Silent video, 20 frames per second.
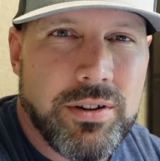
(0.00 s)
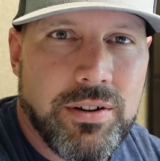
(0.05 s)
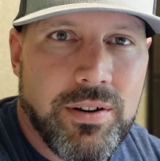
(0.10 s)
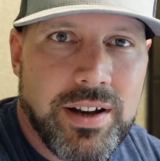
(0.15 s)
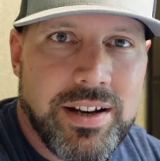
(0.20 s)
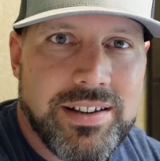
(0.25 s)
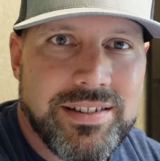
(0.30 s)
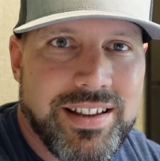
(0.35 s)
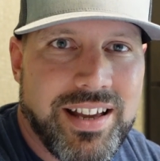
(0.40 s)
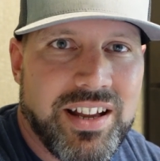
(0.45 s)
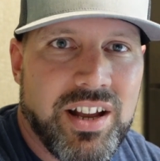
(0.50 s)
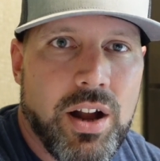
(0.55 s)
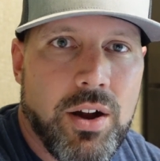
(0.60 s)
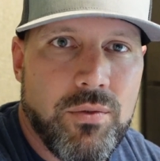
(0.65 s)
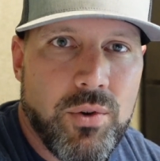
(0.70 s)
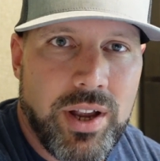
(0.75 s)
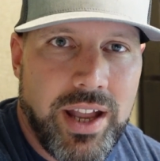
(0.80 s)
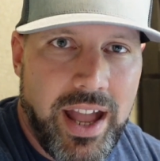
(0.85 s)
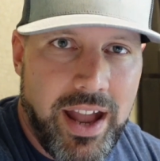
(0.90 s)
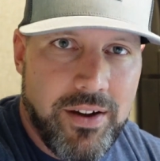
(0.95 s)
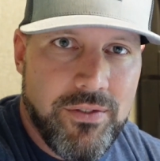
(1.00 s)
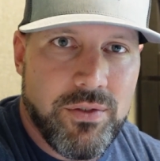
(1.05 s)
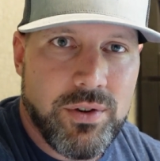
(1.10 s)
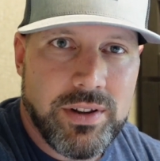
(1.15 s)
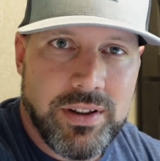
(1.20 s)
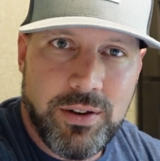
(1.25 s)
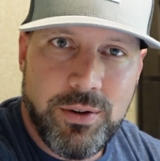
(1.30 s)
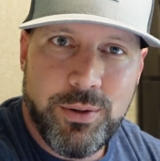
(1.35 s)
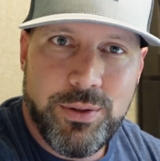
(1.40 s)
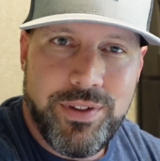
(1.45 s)
Grand Design covering every
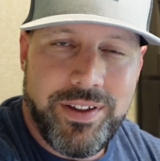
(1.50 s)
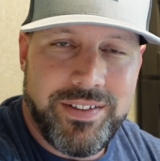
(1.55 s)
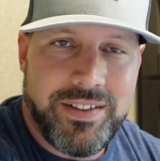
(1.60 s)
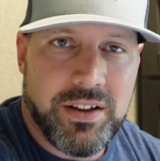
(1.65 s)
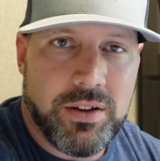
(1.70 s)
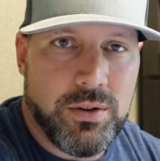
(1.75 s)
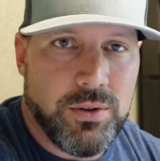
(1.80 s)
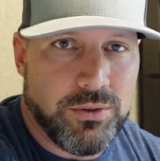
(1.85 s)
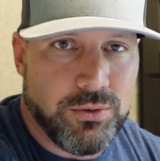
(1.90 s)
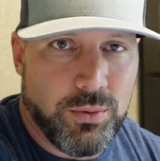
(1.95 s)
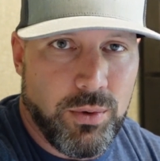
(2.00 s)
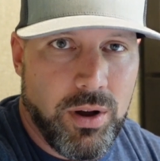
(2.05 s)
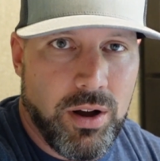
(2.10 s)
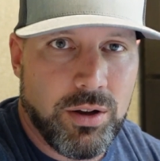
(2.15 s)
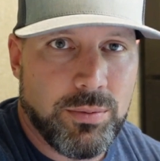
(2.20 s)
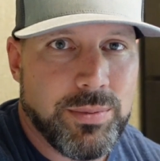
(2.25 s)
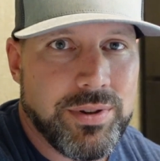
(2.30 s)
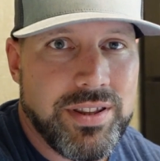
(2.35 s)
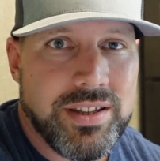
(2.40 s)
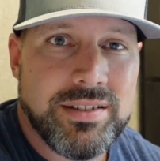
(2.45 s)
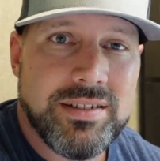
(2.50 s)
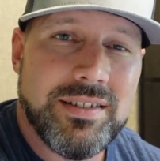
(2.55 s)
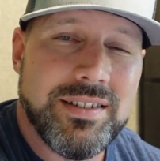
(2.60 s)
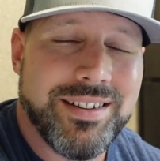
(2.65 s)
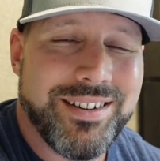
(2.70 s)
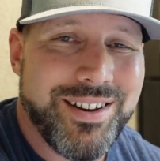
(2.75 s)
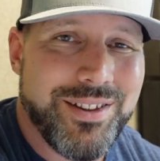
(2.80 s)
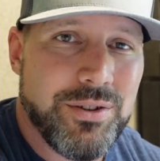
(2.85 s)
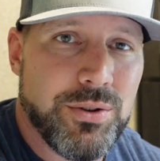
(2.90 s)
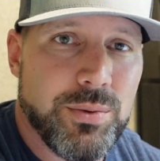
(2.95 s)
little thing that goes wrong, but this is
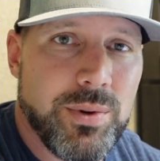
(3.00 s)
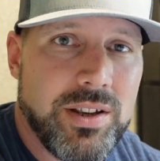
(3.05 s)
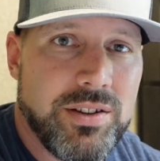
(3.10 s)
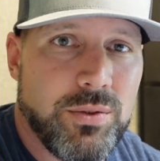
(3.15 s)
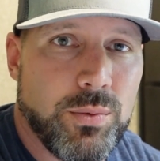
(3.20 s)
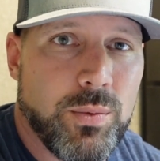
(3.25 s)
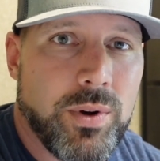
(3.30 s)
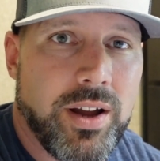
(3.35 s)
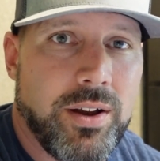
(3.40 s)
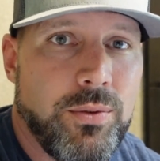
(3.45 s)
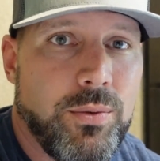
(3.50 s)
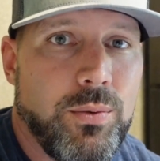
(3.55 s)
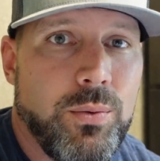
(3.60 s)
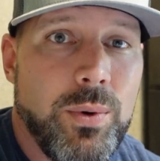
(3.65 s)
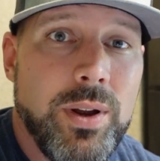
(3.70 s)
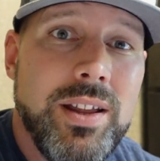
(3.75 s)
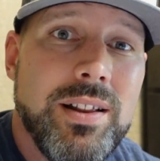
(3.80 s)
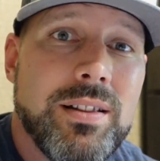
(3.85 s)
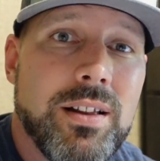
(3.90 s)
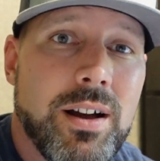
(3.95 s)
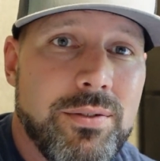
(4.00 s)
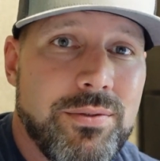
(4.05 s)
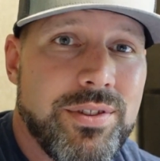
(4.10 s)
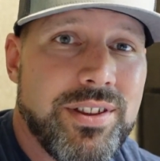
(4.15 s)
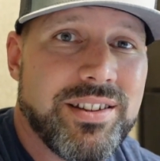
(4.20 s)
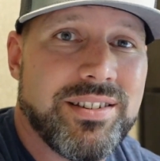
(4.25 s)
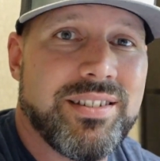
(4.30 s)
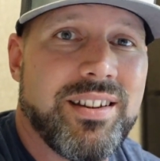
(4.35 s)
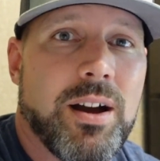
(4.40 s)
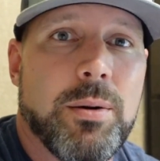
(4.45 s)
another reason why we love
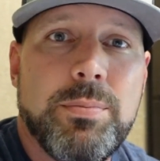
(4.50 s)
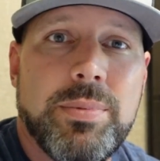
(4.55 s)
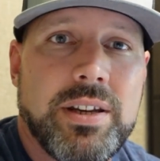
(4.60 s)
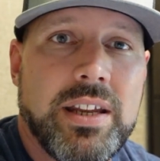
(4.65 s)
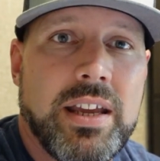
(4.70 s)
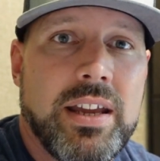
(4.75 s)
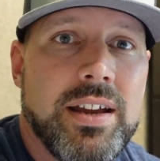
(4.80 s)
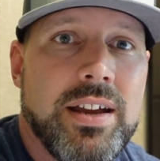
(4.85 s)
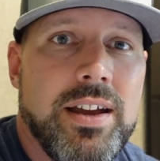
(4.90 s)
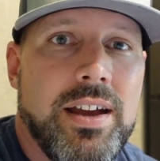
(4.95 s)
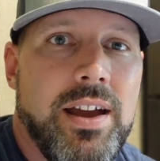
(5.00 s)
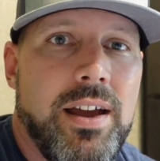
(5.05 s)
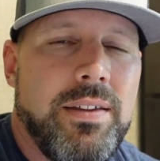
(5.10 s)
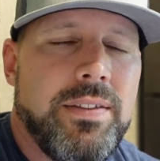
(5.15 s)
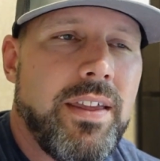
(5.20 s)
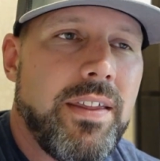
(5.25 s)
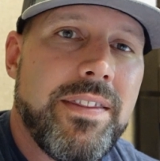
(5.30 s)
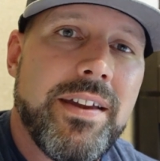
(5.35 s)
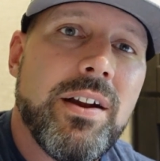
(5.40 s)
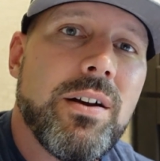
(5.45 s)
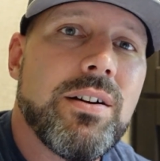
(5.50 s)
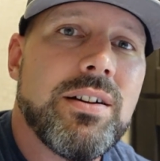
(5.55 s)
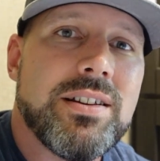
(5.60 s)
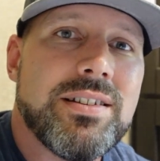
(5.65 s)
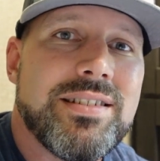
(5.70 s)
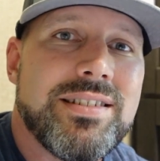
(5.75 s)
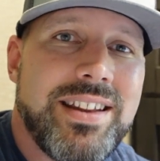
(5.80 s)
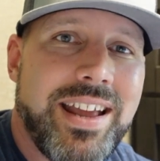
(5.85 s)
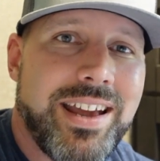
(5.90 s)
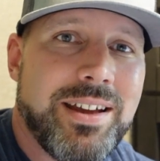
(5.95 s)
this company, that they're going to
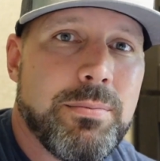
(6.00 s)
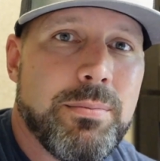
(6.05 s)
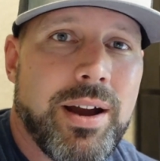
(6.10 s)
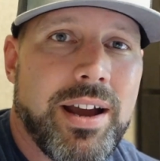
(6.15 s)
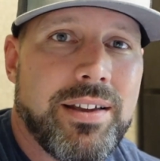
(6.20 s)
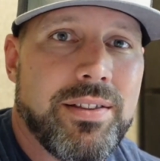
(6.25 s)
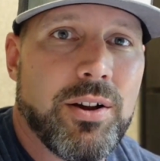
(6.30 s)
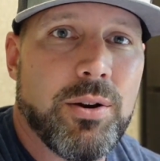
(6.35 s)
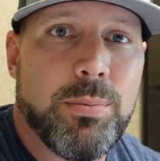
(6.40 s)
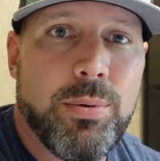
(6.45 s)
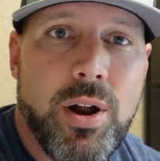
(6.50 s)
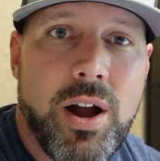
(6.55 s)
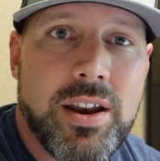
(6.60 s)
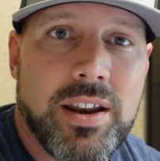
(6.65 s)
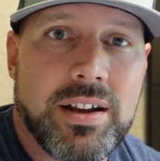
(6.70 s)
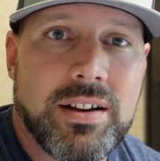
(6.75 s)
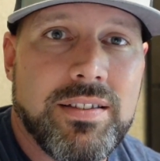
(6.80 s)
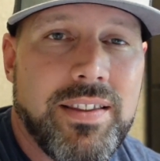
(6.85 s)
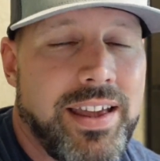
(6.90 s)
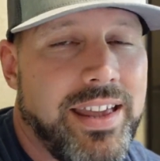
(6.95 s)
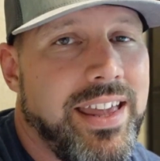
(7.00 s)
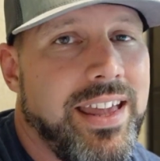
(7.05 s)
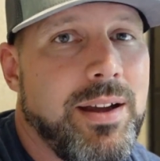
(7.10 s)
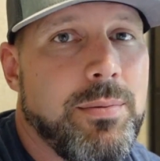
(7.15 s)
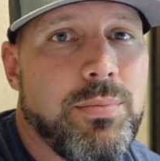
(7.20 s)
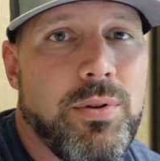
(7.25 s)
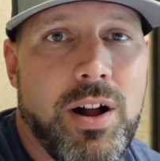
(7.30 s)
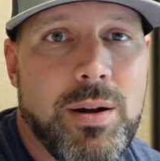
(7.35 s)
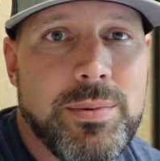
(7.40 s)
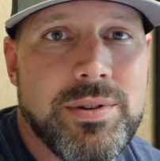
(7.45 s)
stand by their product. They can't
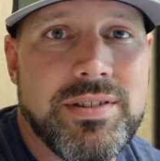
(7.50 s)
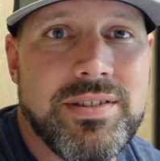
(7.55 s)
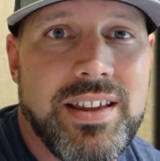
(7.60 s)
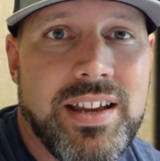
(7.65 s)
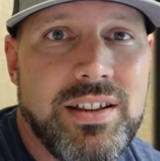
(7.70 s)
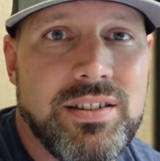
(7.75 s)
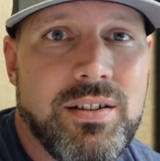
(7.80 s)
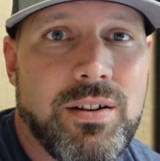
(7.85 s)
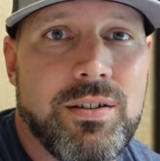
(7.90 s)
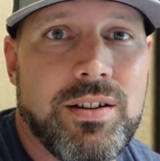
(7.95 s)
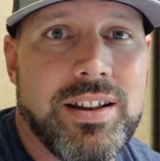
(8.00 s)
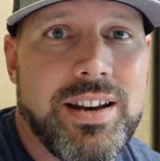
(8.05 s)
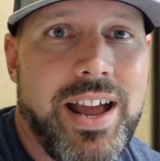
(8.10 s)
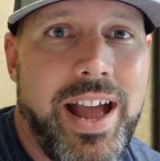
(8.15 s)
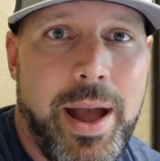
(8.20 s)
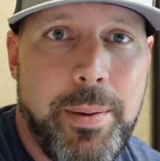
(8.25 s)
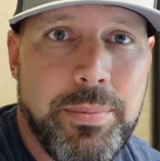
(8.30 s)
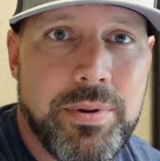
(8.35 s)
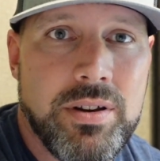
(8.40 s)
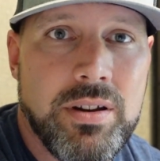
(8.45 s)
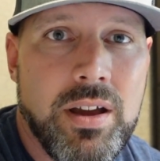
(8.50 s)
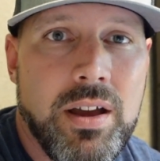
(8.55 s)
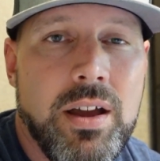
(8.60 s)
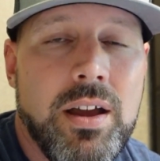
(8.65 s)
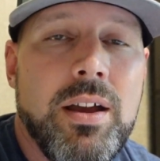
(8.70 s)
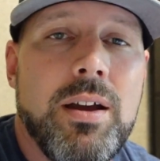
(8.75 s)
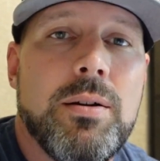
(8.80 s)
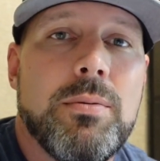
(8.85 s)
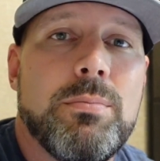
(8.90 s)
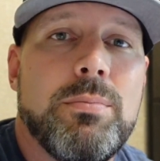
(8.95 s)
promise things aren't going to happen,
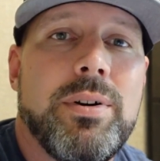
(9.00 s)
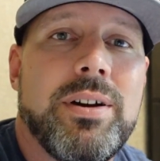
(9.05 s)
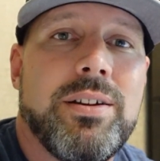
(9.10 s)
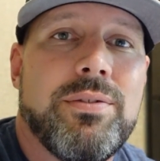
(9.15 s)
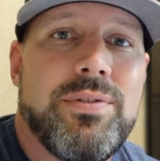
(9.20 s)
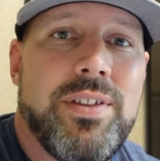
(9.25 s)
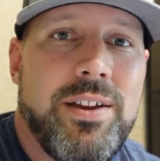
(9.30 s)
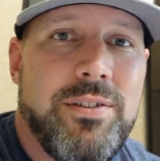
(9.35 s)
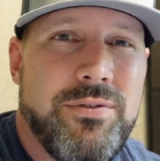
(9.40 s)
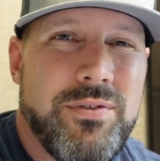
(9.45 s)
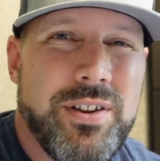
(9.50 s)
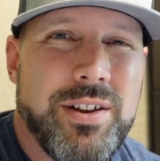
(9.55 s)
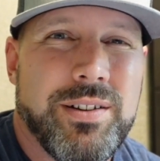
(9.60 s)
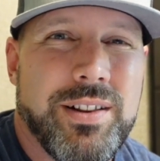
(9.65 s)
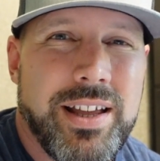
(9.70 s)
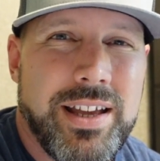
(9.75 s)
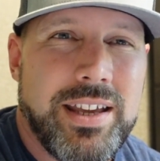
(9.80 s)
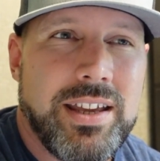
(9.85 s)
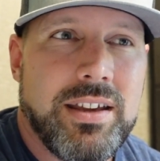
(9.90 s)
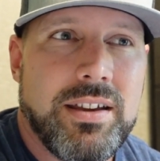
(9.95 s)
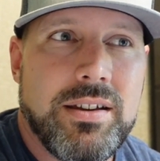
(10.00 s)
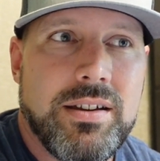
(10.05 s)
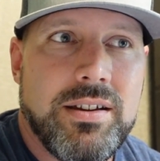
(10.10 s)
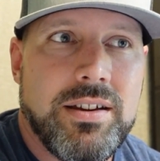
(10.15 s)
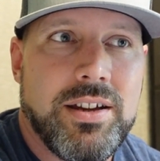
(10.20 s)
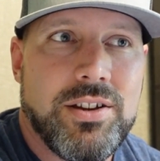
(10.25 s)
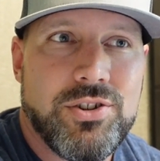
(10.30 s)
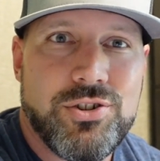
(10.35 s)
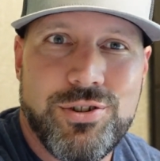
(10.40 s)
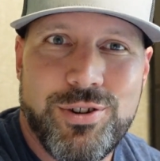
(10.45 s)
but if they feel like
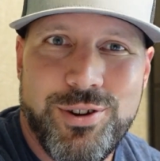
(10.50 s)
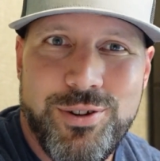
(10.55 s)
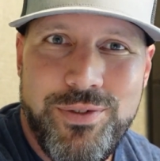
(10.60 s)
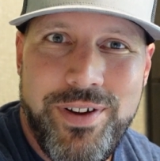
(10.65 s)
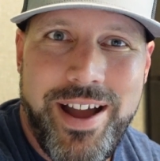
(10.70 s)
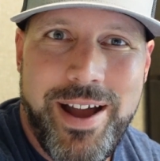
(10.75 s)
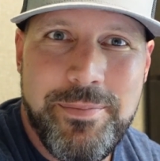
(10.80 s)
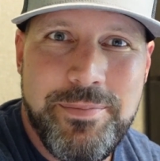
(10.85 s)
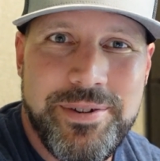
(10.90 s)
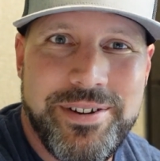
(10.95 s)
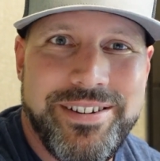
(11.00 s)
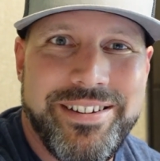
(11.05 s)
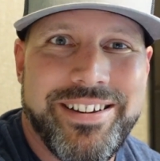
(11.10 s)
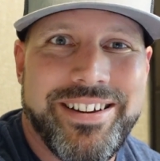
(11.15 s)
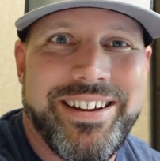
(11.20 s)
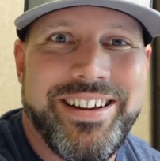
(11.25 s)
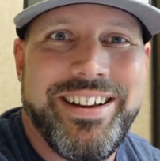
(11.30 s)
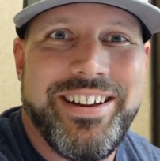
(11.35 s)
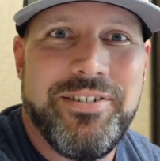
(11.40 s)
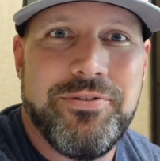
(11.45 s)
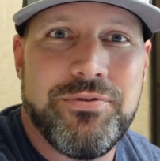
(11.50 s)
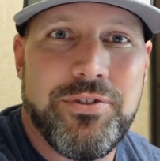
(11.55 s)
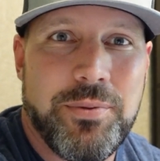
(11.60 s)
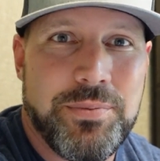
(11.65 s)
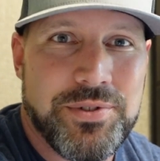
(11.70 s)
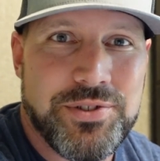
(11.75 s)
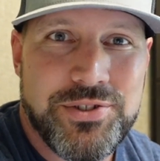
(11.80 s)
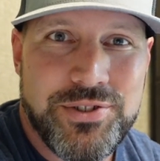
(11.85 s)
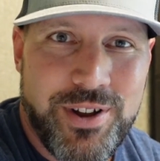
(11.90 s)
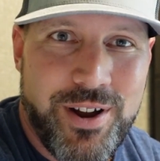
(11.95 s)
it shouldn't have happened from
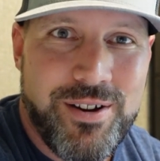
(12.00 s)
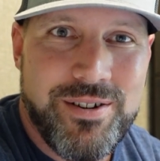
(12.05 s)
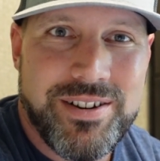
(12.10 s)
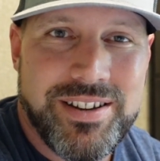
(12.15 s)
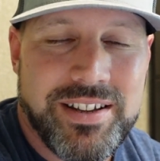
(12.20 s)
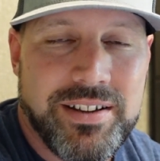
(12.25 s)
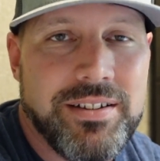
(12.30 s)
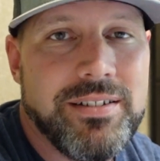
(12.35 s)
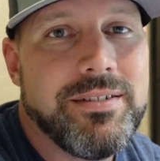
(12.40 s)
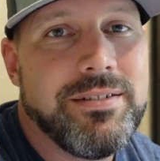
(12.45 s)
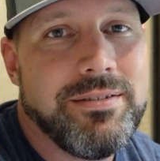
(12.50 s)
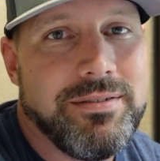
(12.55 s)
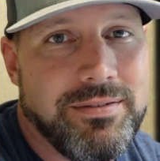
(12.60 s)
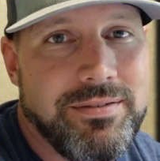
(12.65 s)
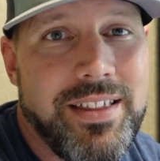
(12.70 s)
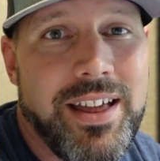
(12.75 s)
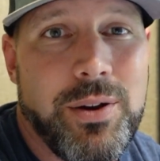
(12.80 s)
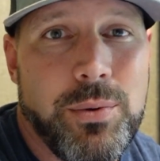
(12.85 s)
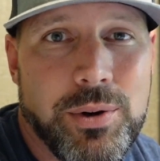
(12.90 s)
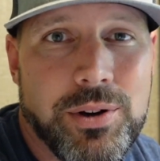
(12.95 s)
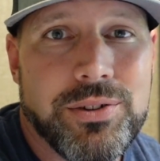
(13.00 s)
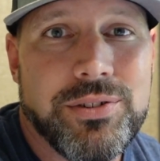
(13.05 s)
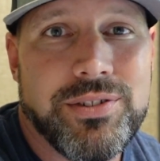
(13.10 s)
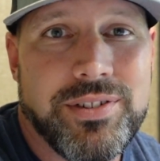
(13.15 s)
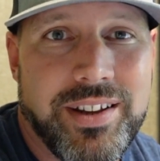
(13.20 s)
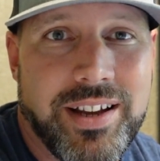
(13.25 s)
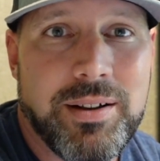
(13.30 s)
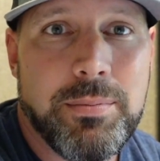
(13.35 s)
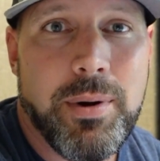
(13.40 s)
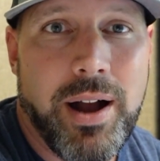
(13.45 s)
the start, they will
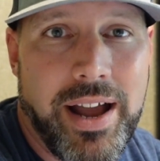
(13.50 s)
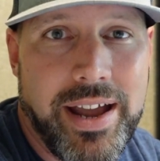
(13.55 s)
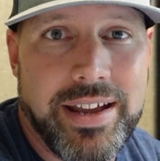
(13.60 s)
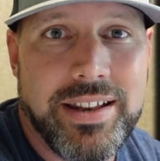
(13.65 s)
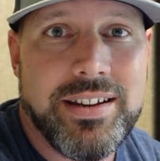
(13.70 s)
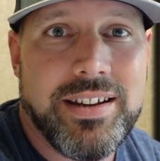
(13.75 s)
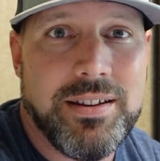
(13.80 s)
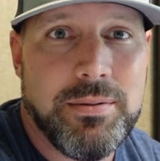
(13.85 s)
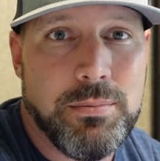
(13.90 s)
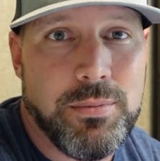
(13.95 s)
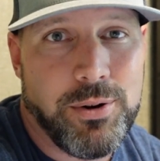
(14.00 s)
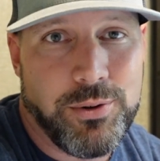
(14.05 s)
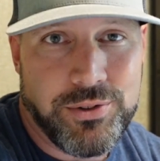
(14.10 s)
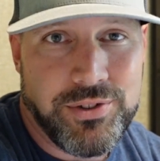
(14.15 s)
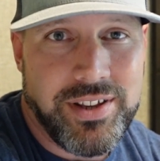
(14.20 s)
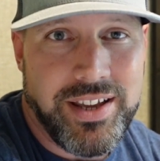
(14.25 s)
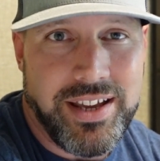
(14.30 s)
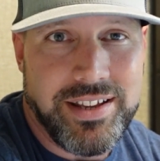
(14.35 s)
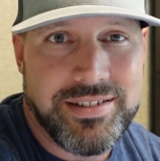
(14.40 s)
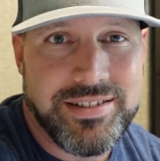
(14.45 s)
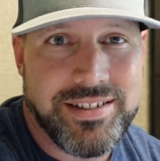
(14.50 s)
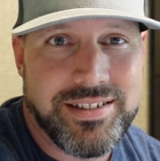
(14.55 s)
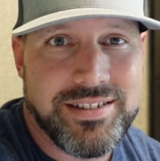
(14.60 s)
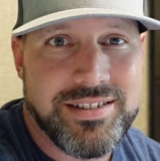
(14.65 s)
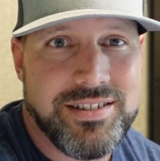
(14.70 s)
stick by it in most cases.